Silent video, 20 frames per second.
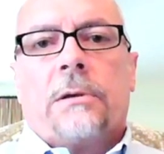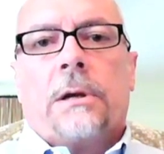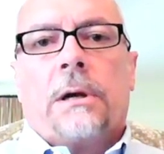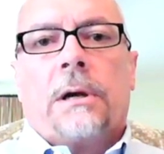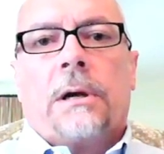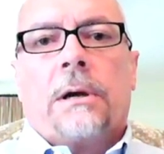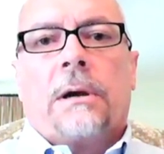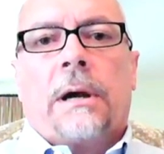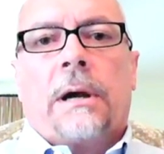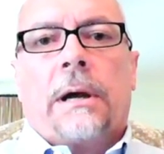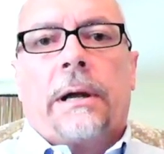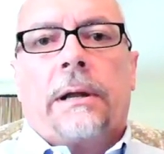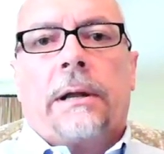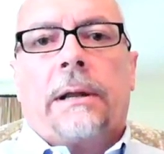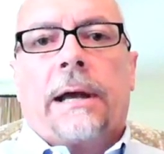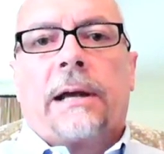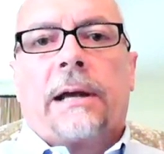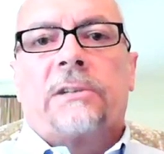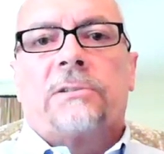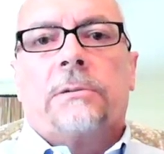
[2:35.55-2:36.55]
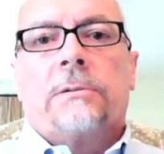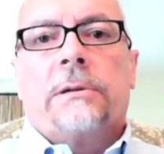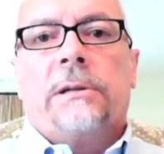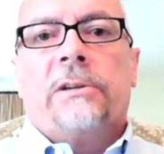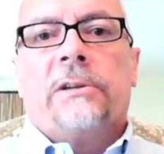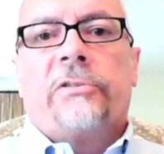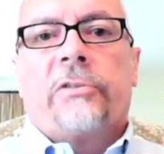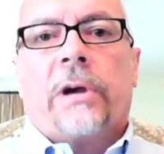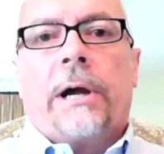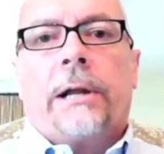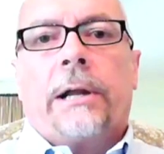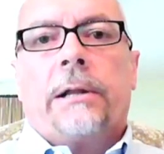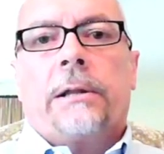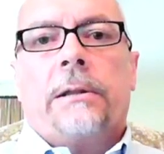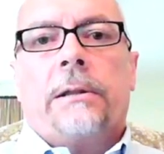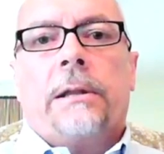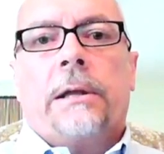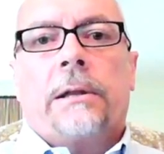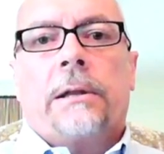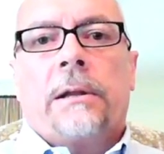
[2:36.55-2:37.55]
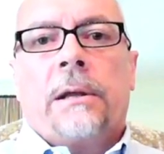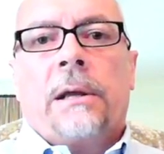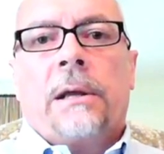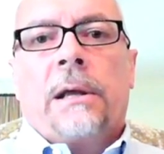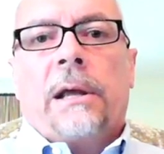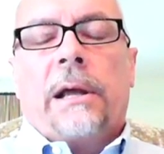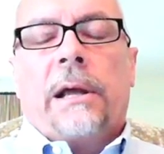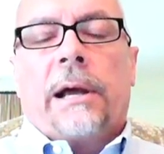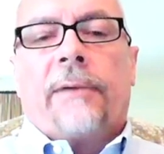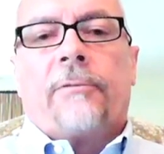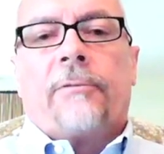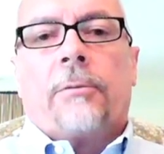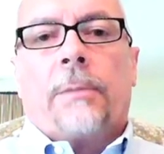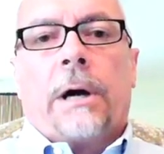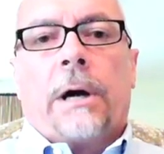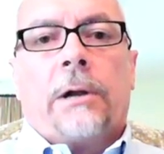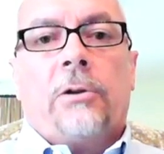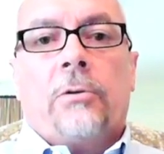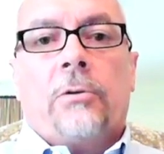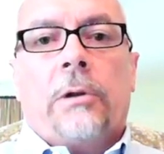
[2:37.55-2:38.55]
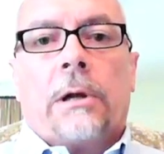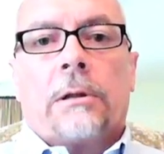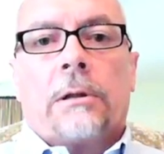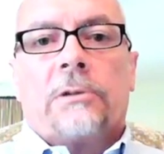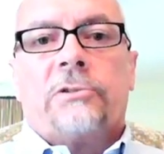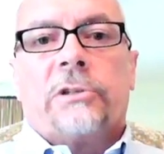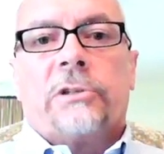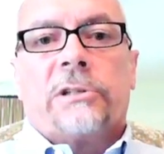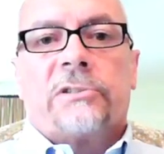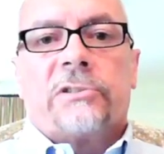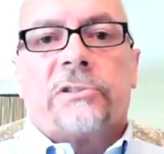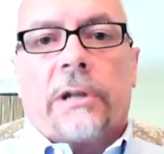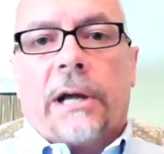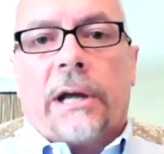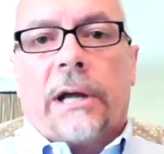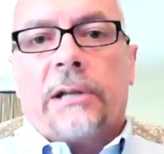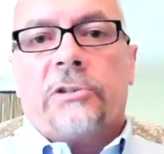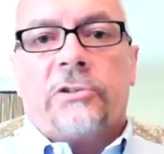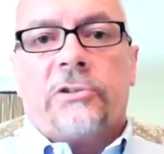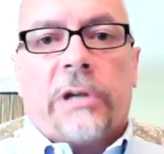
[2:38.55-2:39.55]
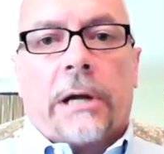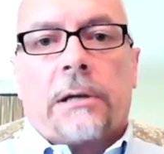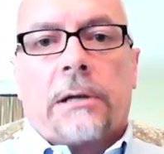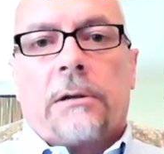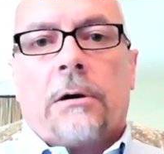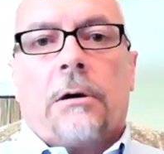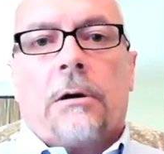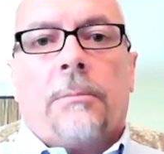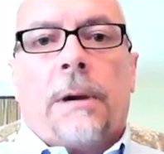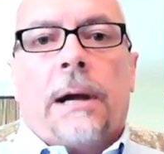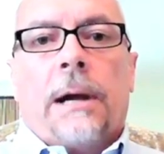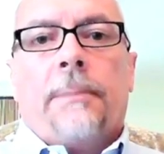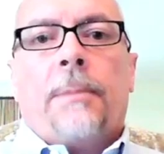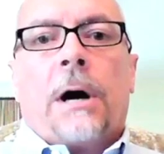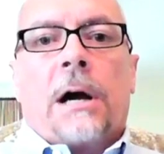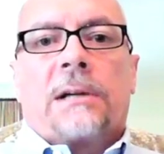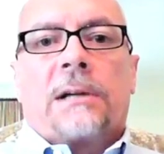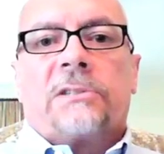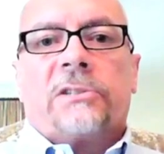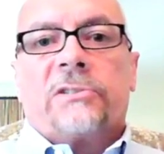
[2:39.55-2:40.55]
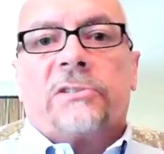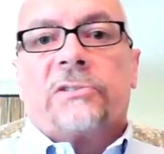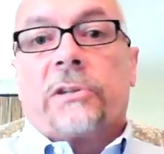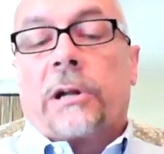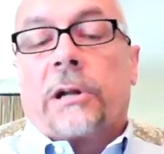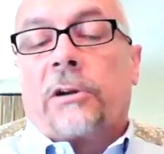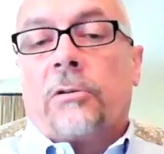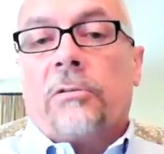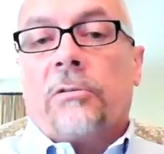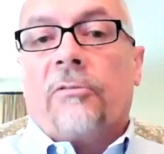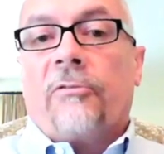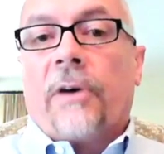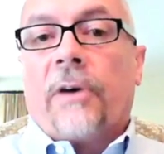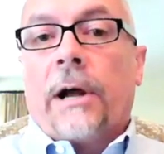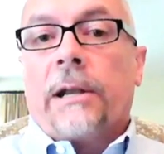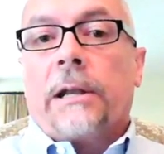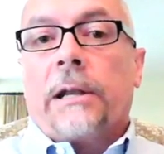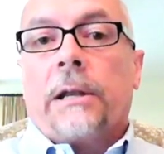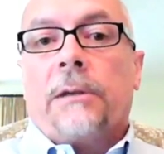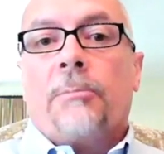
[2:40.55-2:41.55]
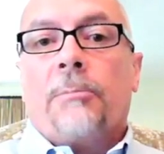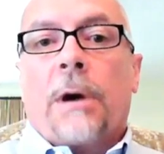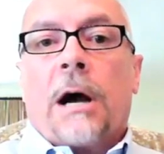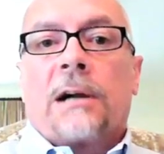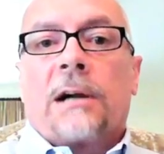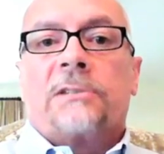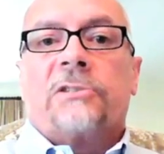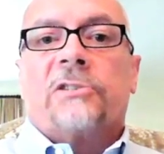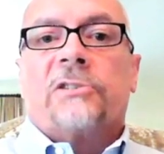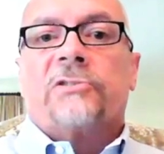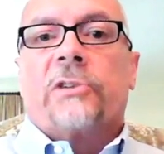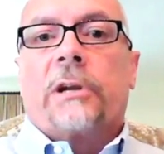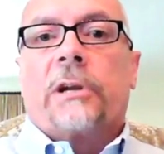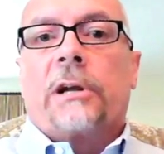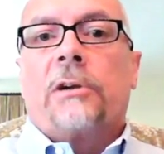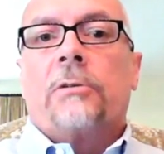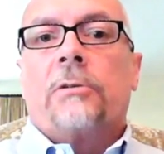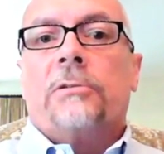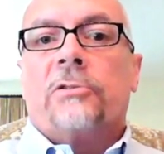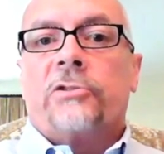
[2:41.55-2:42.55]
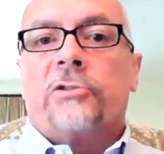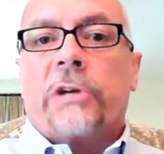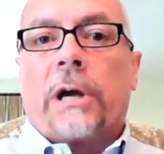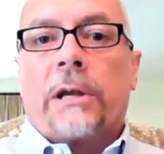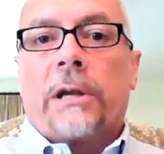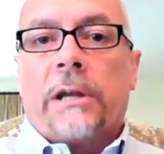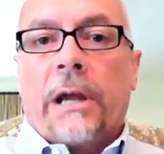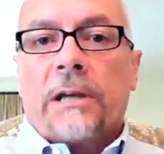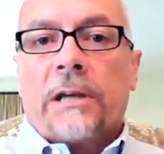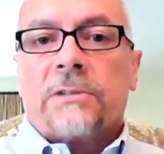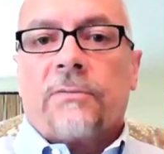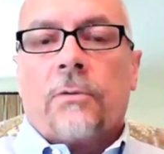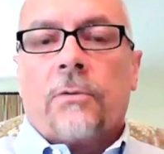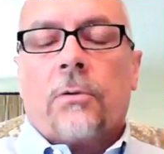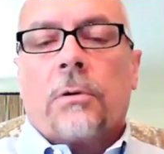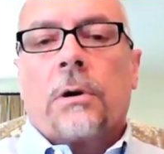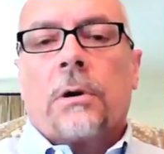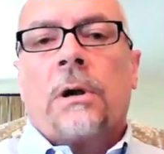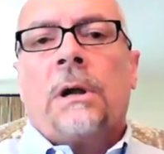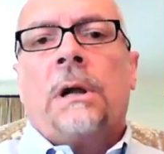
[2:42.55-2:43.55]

uh, I had actually decided that after my due diligence and I'd checked all my boxes and I couldn't find any boxes that I couldn't check yes for,